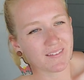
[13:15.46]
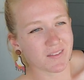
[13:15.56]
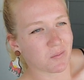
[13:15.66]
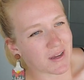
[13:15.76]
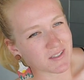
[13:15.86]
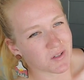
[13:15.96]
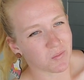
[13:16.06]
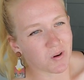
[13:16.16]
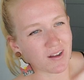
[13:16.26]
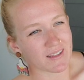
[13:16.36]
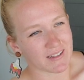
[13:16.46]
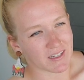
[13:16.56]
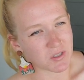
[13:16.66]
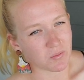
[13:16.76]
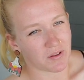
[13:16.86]
the Western world
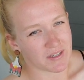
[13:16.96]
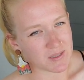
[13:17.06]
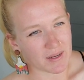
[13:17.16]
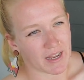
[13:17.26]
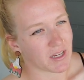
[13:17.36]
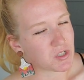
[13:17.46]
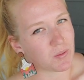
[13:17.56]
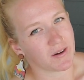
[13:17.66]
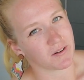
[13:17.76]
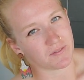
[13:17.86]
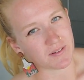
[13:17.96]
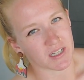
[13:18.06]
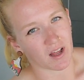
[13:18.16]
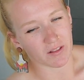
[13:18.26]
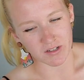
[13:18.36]
unless you're willing to spend like
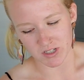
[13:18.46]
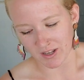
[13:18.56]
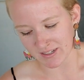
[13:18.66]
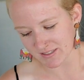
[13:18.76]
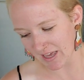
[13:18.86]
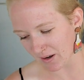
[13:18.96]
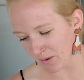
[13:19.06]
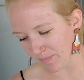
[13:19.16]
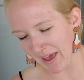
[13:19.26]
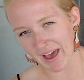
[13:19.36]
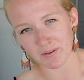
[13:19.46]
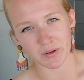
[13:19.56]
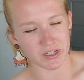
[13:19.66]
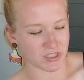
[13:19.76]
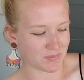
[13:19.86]
$250 on a saddle pad,
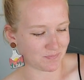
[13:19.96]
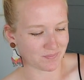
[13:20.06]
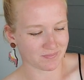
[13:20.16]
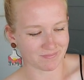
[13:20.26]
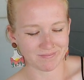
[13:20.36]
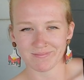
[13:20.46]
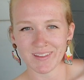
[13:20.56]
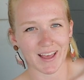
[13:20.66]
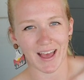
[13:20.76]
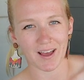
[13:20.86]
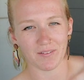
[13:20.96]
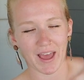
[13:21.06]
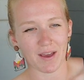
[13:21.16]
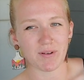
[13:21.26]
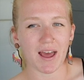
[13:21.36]
which I
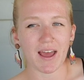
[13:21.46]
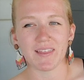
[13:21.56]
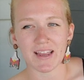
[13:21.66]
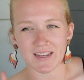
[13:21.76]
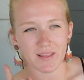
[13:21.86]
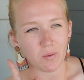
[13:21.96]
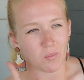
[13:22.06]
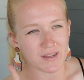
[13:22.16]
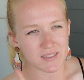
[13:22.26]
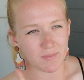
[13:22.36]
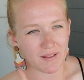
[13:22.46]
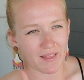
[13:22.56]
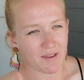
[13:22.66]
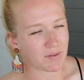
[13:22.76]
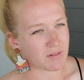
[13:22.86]
think I did that once in my
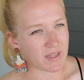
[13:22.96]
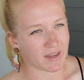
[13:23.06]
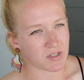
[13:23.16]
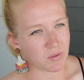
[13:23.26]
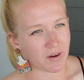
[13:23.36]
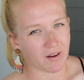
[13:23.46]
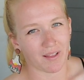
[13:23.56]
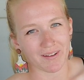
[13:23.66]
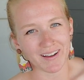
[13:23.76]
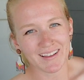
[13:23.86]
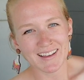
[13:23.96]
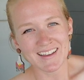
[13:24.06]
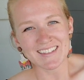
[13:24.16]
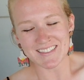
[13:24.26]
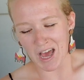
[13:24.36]
life, but it was like a $200
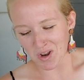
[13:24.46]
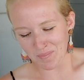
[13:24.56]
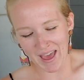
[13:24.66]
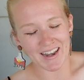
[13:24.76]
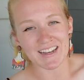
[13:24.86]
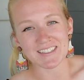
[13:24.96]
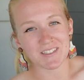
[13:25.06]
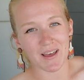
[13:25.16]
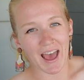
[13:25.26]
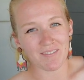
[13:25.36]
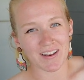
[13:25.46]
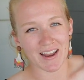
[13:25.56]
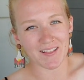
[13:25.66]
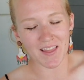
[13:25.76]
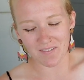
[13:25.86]
saddle pad, and I still have it and
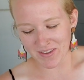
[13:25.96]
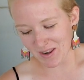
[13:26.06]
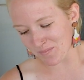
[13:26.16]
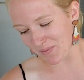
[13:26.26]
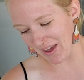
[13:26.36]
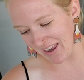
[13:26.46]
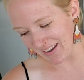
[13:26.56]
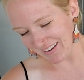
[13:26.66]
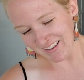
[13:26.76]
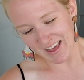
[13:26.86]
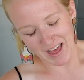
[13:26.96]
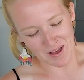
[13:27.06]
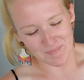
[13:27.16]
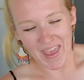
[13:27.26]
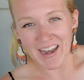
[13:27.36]
I love it. But
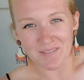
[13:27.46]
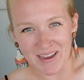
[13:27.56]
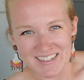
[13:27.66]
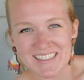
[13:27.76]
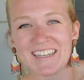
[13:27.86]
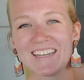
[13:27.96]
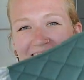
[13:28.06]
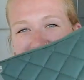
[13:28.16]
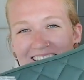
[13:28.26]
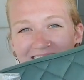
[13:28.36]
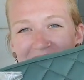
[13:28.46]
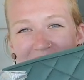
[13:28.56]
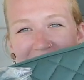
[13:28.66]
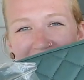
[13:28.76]
anyways, this is what